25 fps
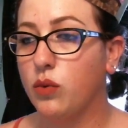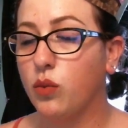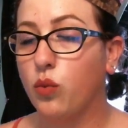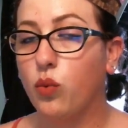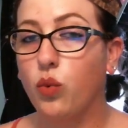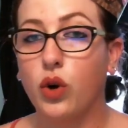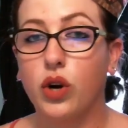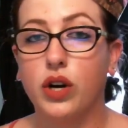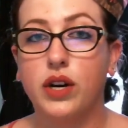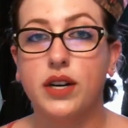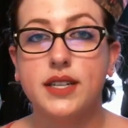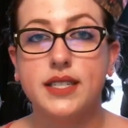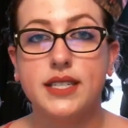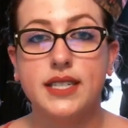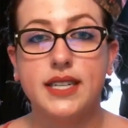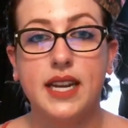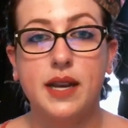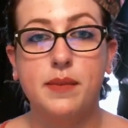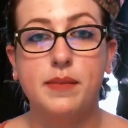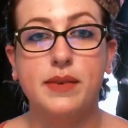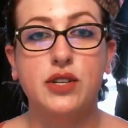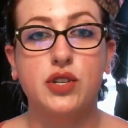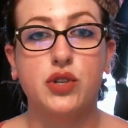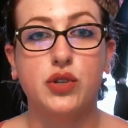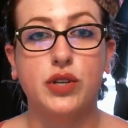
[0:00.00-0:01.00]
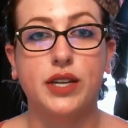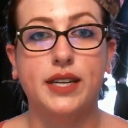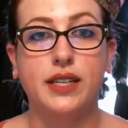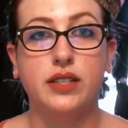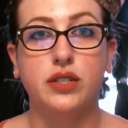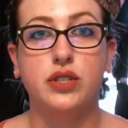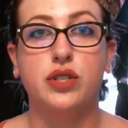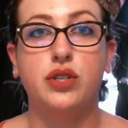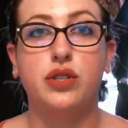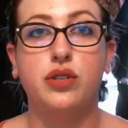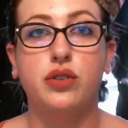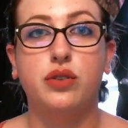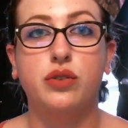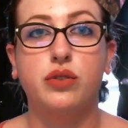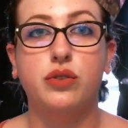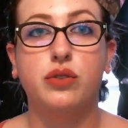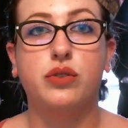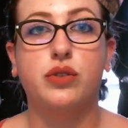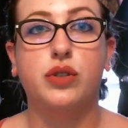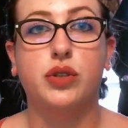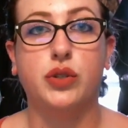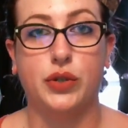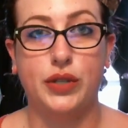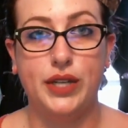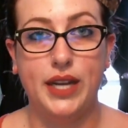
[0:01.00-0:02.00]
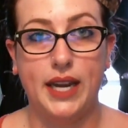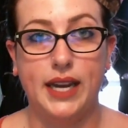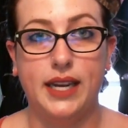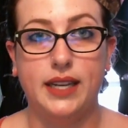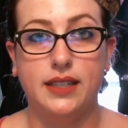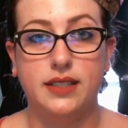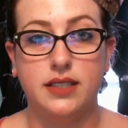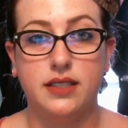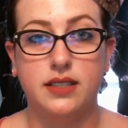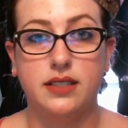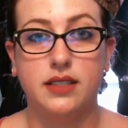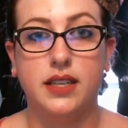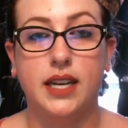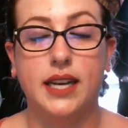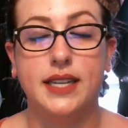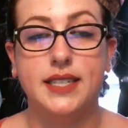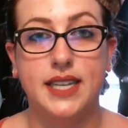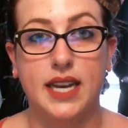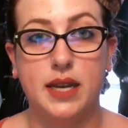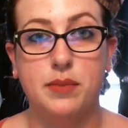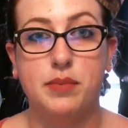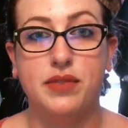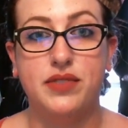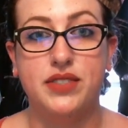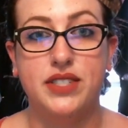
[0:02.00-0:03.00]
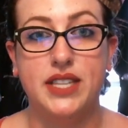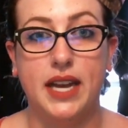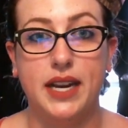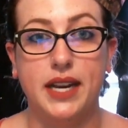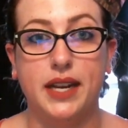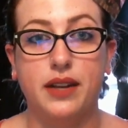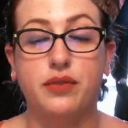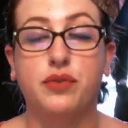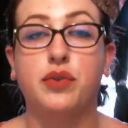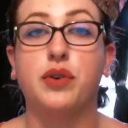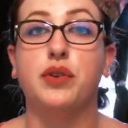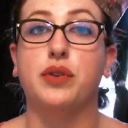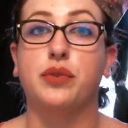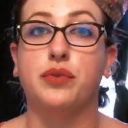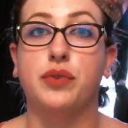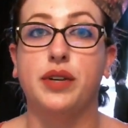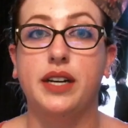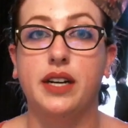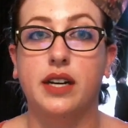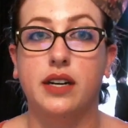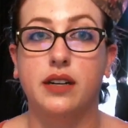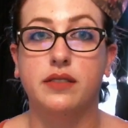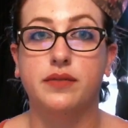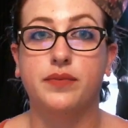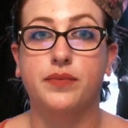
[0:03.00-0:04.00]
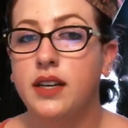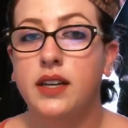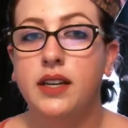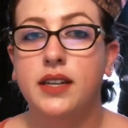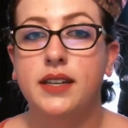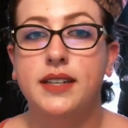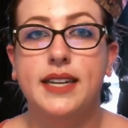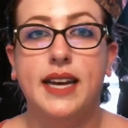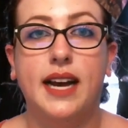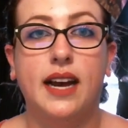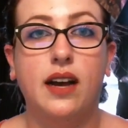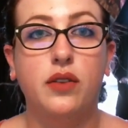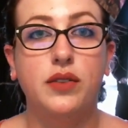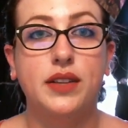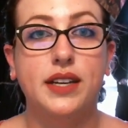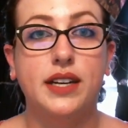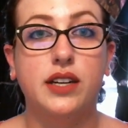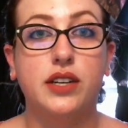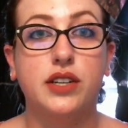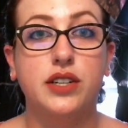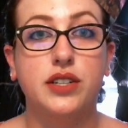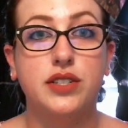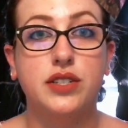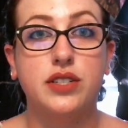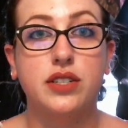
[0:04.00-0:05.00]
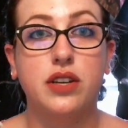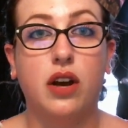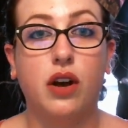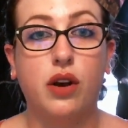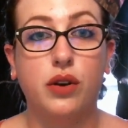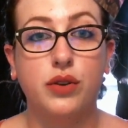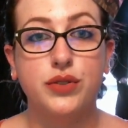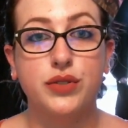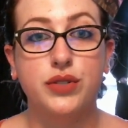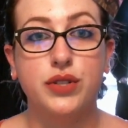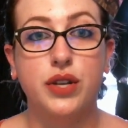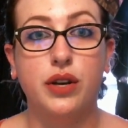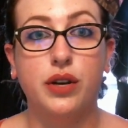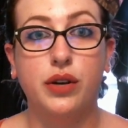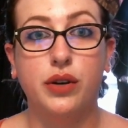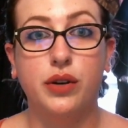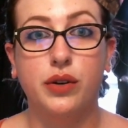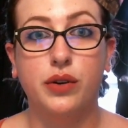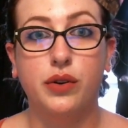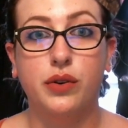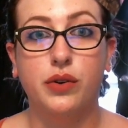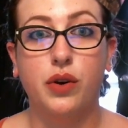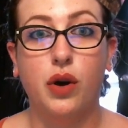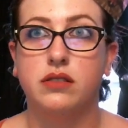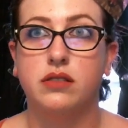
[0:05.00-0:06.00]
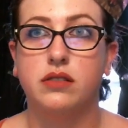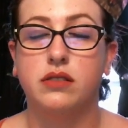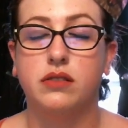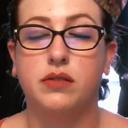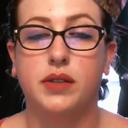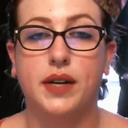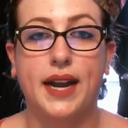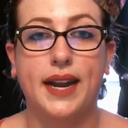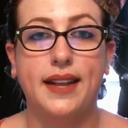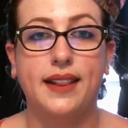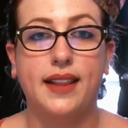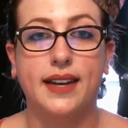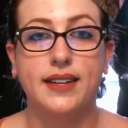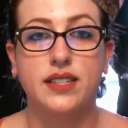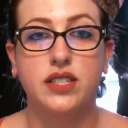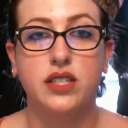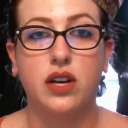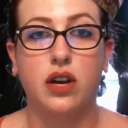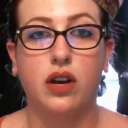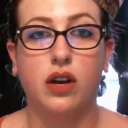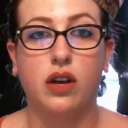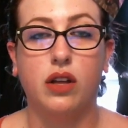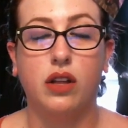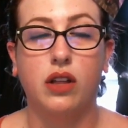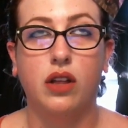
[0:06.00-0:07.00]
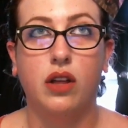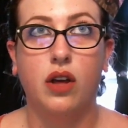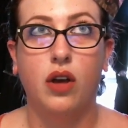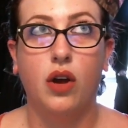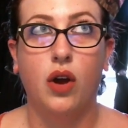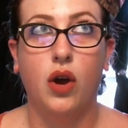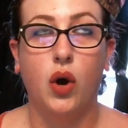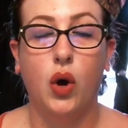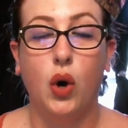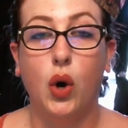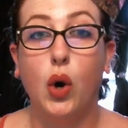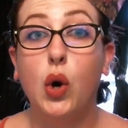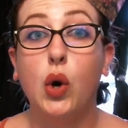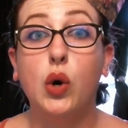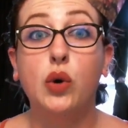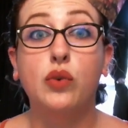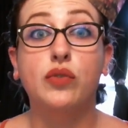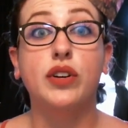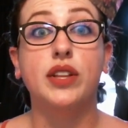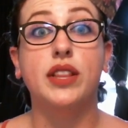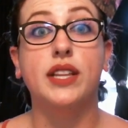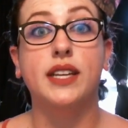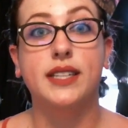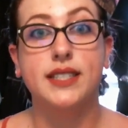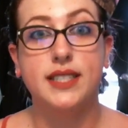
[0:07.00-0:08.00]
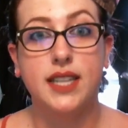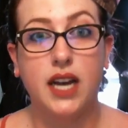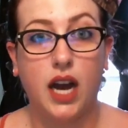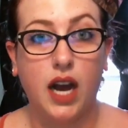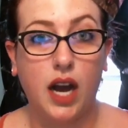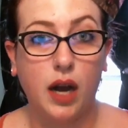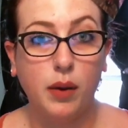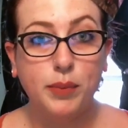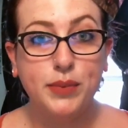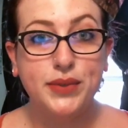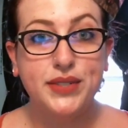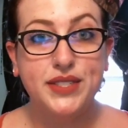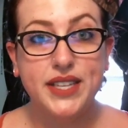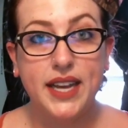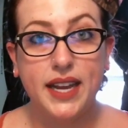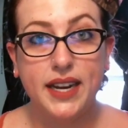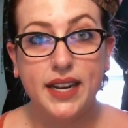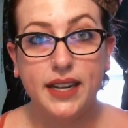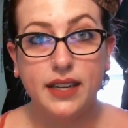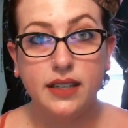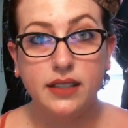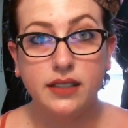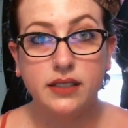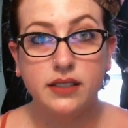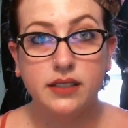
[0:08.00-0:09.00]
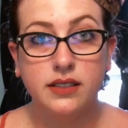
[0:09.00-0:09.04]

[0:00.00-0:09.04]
words and imagery to create a type of setting for the reader. Now there's also what I like to call over-the-top setting,